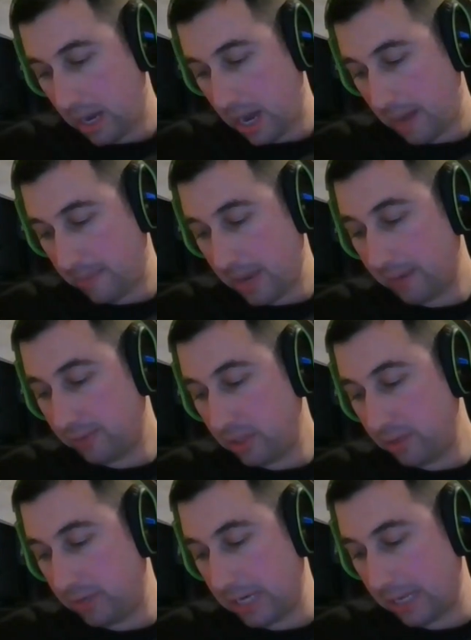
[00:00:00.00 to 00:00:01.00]

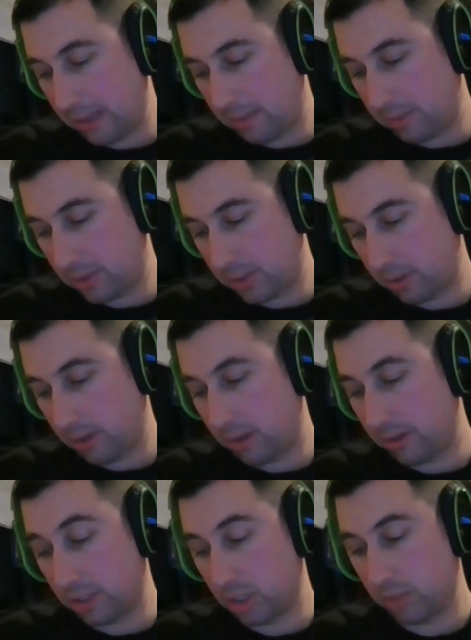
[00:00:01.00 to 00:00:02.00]
After you've gathered up this
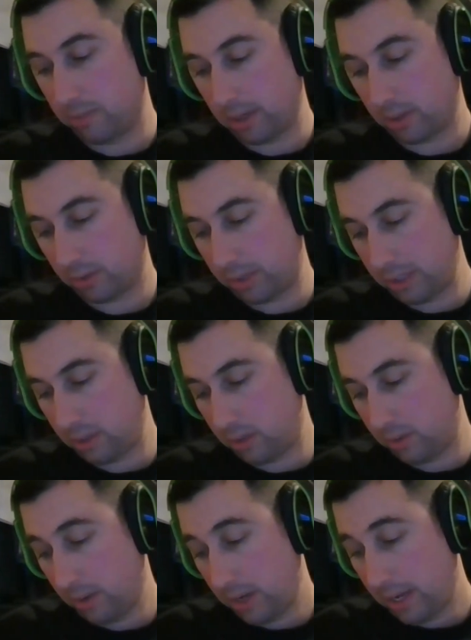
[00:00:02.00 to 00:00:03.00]
is Super Mario
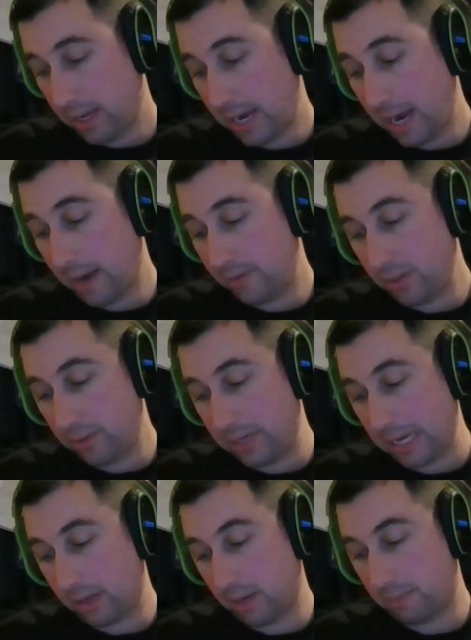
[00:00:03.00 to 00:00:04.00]
2. After you've
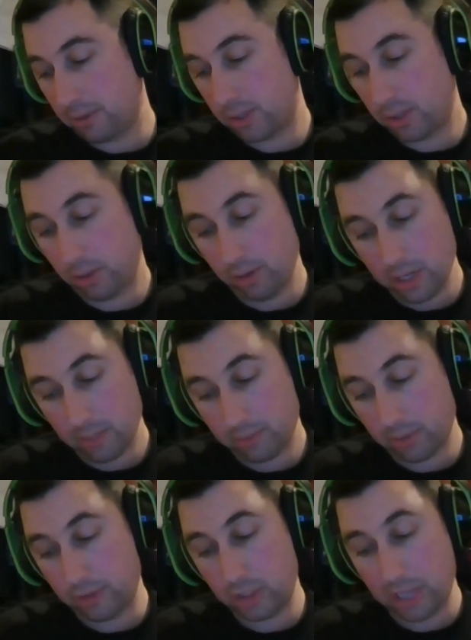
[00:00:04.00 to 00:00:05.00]
gathered up a certain
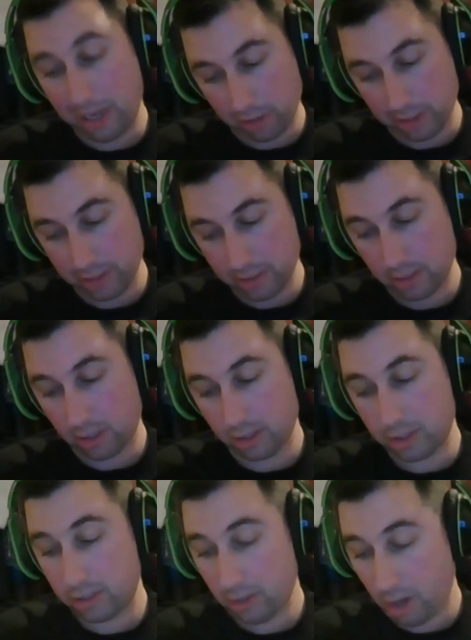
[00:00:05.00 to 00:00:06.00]
number of cherries, a
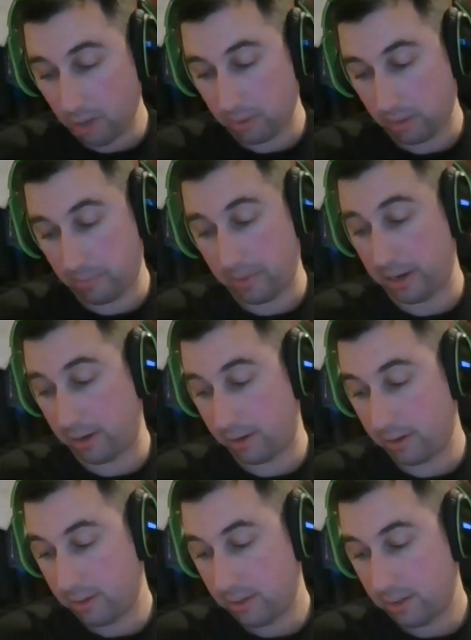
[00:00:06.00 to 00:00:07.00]
star will
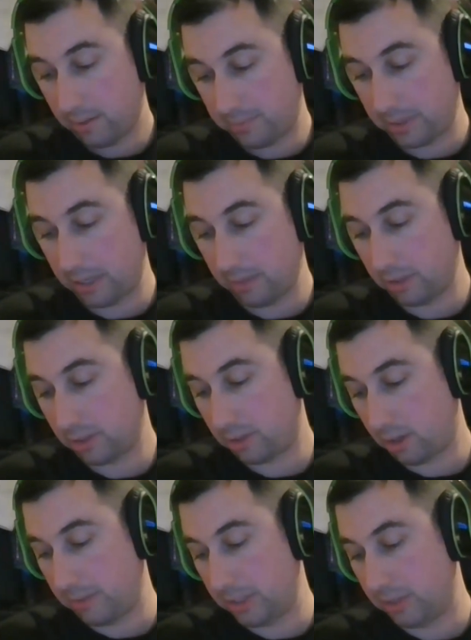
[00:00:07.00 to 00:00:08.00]
appear. Picking up the
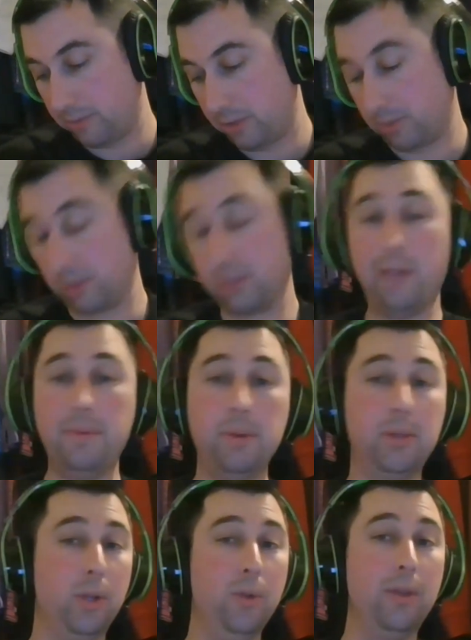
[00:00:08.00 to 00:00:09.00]
star makes you invincible. A lot of
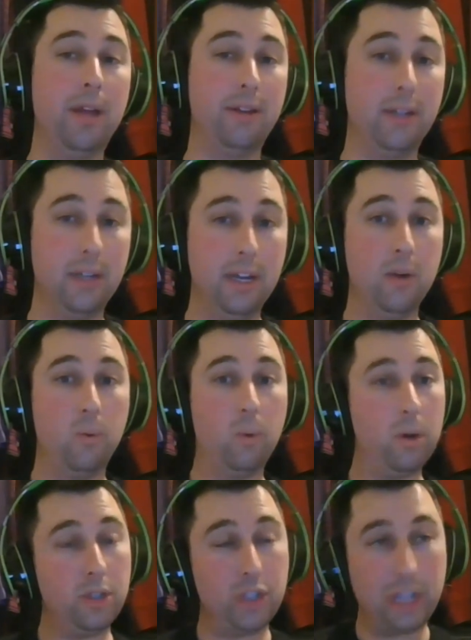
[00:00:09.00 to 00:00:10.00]
people don't know that, right? Yep.
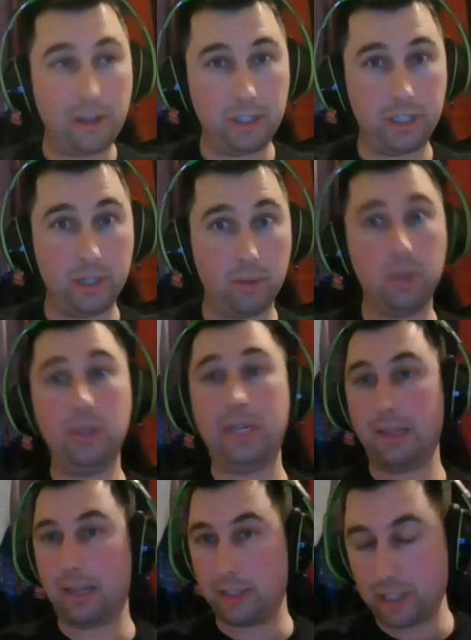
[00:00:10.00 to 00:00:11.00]
What do the cherries do? You
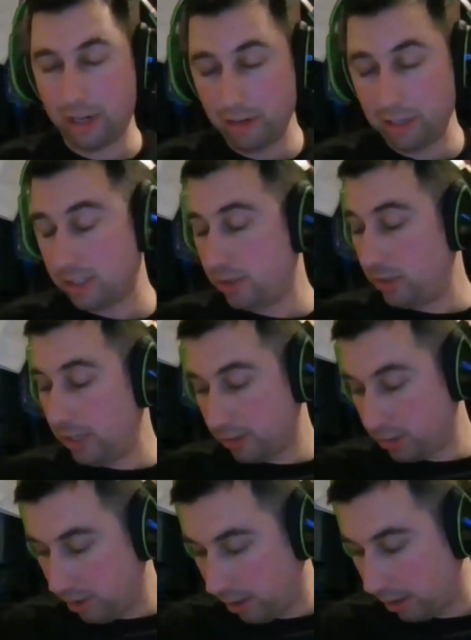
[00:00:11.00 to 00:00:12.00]
get a lot of cherries, you get
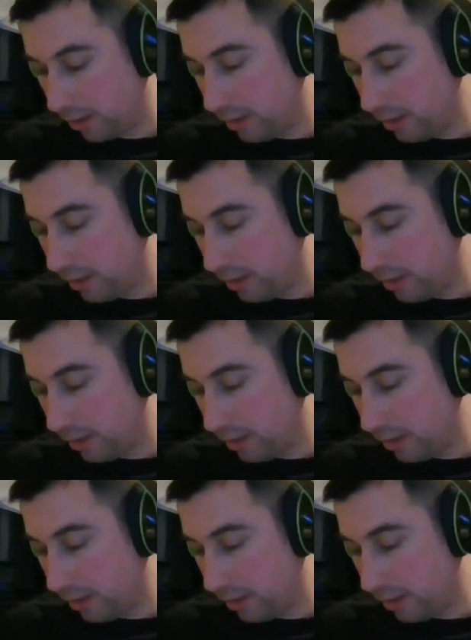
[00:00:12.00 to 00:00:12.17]
a star.